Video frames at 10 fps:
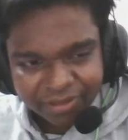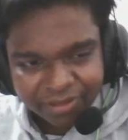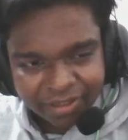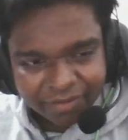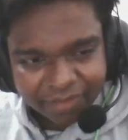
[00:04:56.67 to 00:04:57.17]

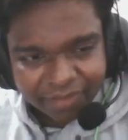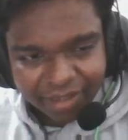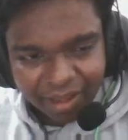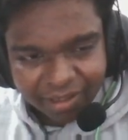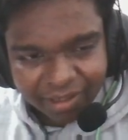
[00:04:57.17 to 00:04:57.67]
where
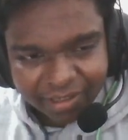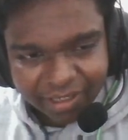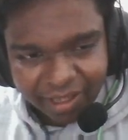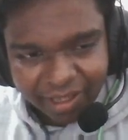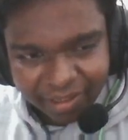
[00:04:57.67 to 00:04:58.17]
RNA
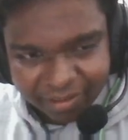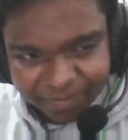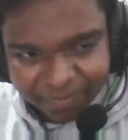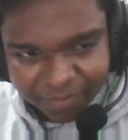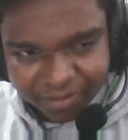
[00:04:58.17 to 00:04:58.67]
I,
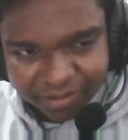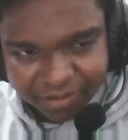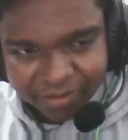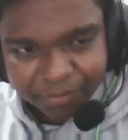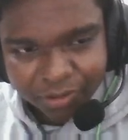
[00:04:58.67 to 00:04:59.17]
the
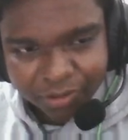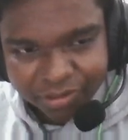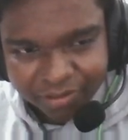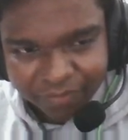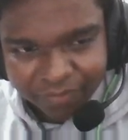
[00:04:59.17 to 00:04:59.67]
position of
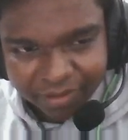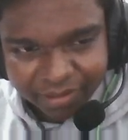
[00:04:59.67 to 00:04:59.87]
RNA